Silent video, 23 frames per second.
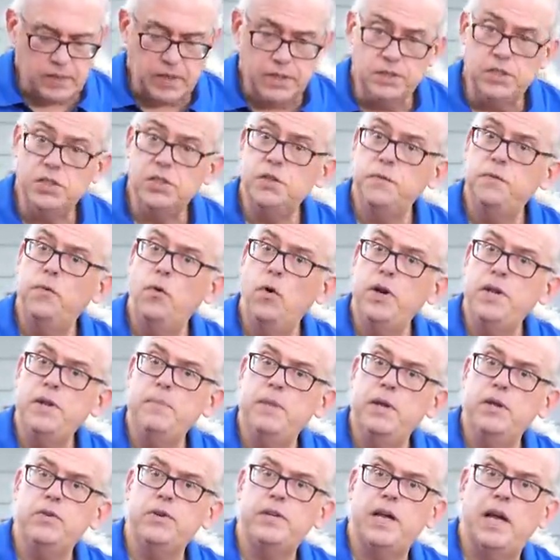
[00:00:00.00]
This is a
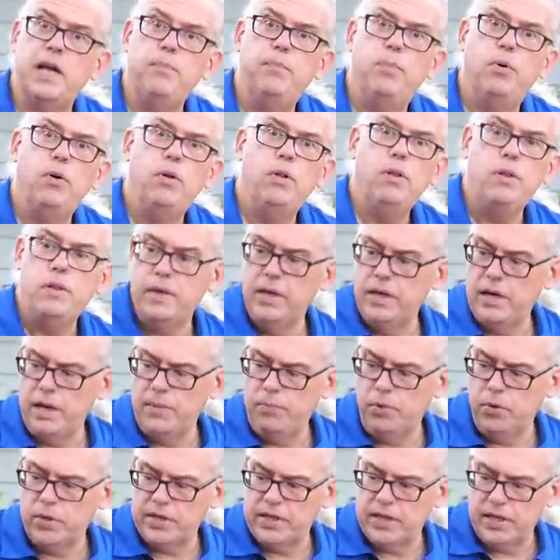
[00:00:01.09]
40-meter dipole, and I
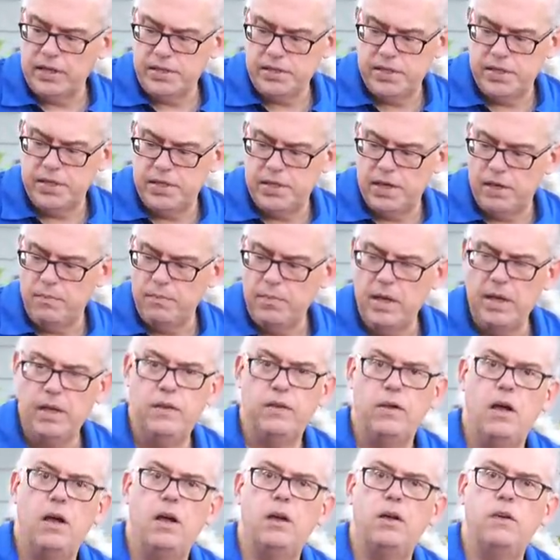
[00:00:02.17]
put cuts in them
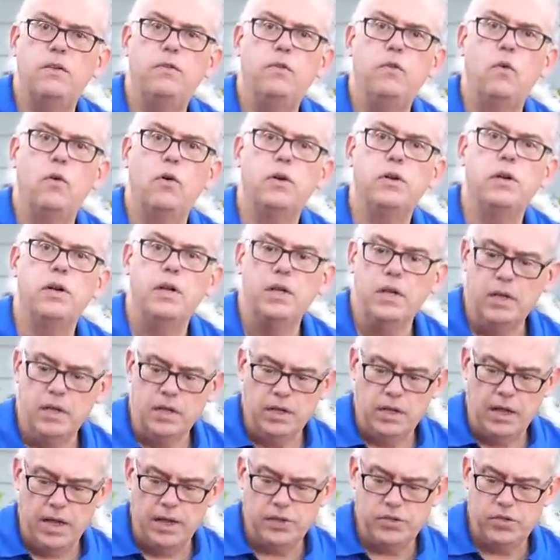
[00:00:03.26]
for
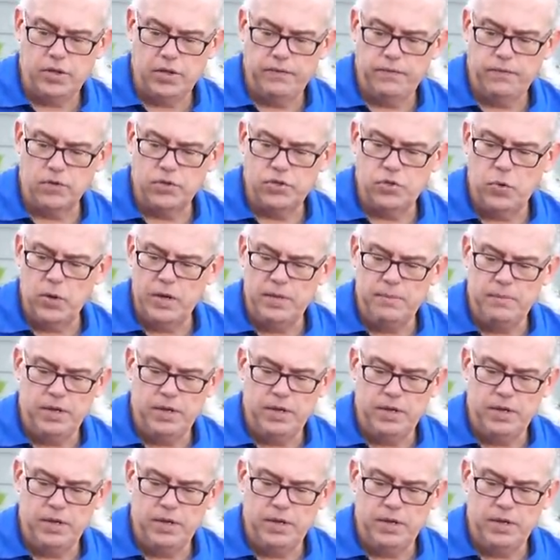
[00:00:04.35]
20